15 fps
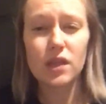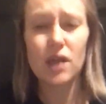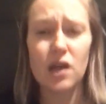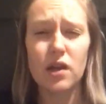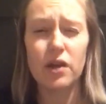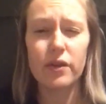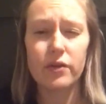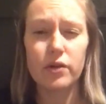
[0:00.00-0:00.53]

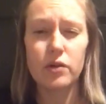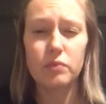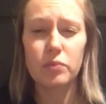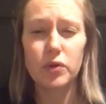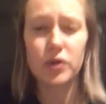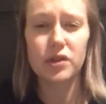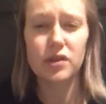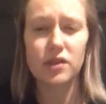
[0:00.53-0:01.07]
Another
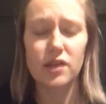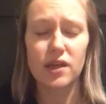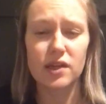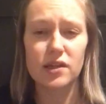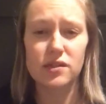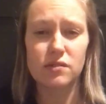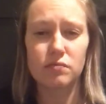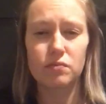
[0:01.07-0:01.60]
important thing
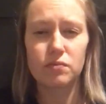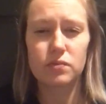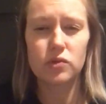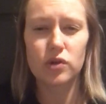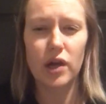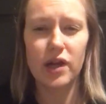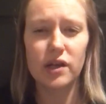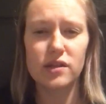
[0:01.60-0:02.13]
is
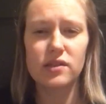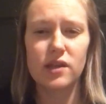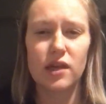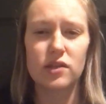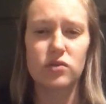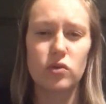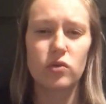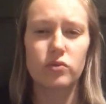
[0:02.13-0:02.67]
try to
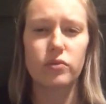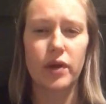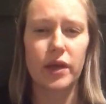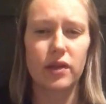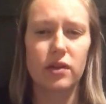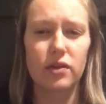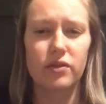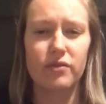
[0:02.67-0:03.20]
schedule
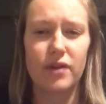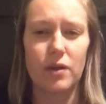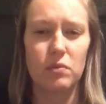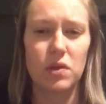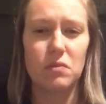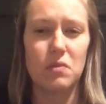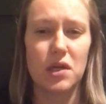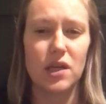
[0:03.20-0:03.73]
regular
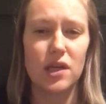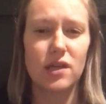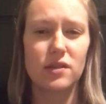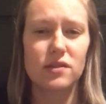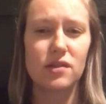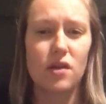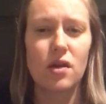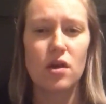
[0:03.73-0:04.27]
family meetings.
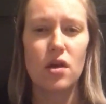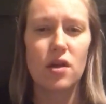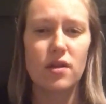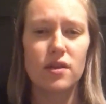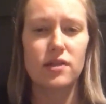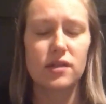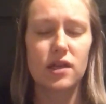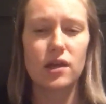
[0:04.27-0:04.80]

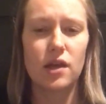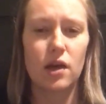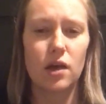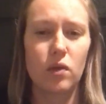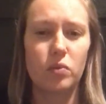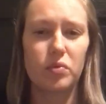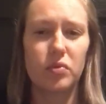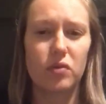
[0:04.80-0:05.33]
This can
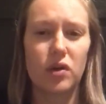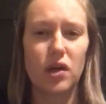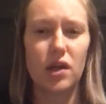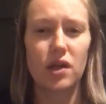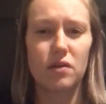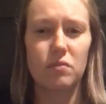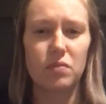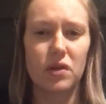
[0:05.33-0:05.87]
help
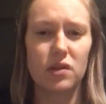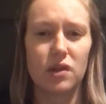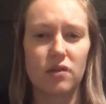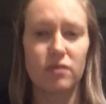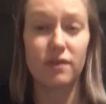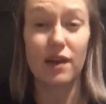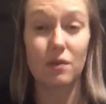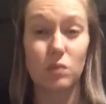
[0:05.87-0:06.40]
in building
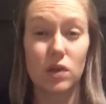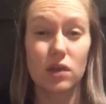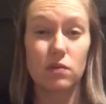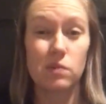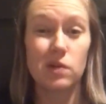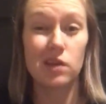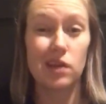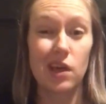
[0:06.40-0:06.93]
family
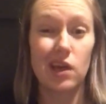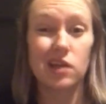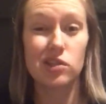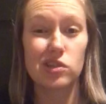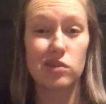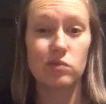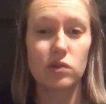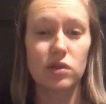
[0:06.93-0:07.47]

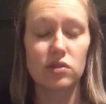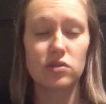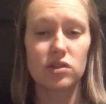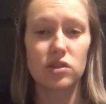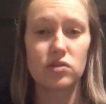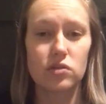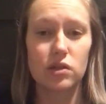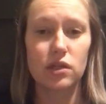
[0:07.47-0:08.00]
communication with your
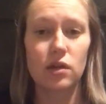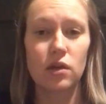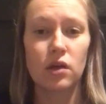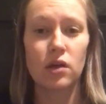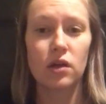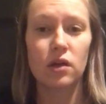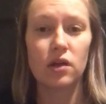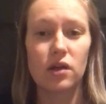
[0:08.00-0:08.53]
children
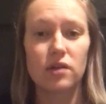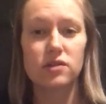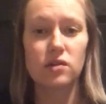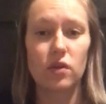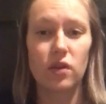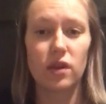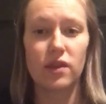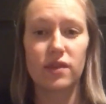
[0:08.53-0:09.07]
so
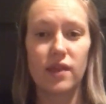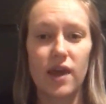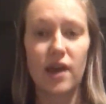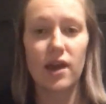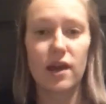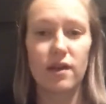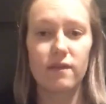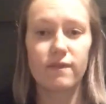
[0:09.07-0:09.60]
that
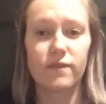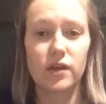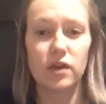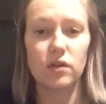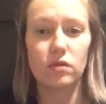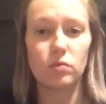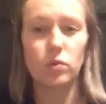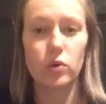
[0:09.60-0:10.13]
they
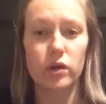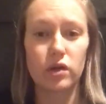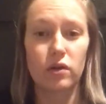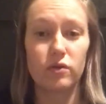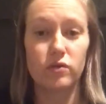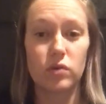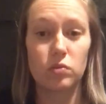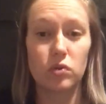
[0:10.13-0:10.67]
feel more
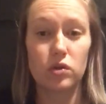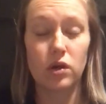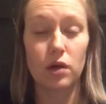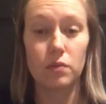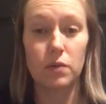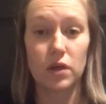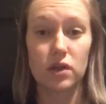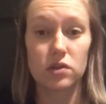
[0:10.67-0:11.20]
comfortable
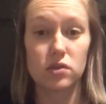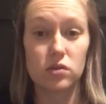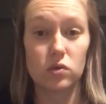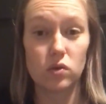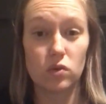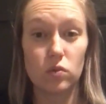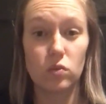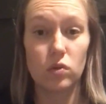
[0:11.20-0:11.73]
coming to
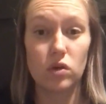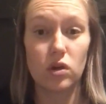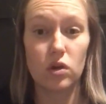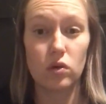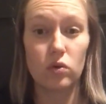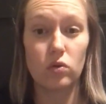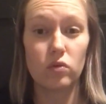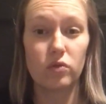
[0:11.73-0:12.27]

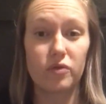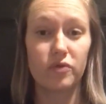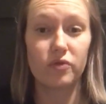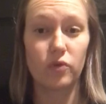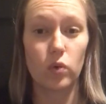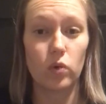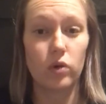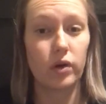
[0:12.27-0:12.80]
you
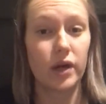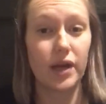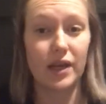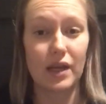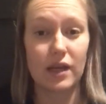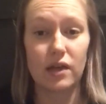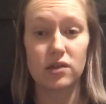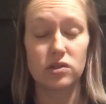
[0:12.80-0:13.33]
for
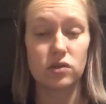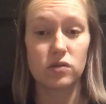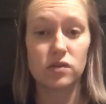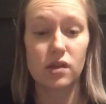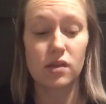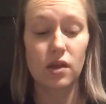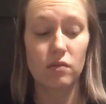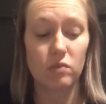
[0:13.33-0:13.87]
any issues
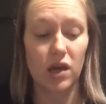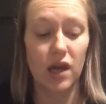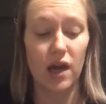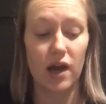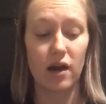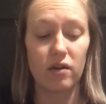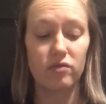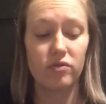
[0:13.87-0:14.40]
that they may
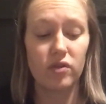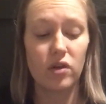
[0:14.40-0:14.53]
have.